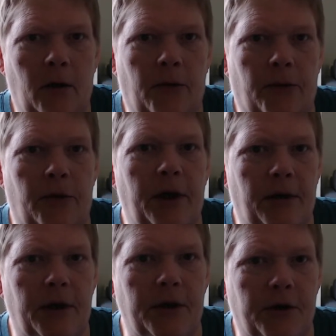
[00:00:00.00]
3
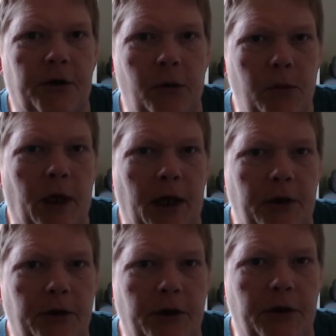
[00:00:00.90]
of these
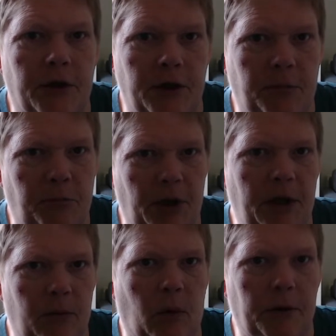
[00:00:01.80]
suitcases, these
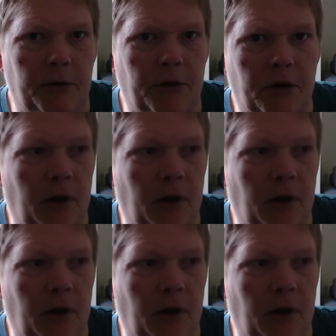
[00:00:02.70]
big ones.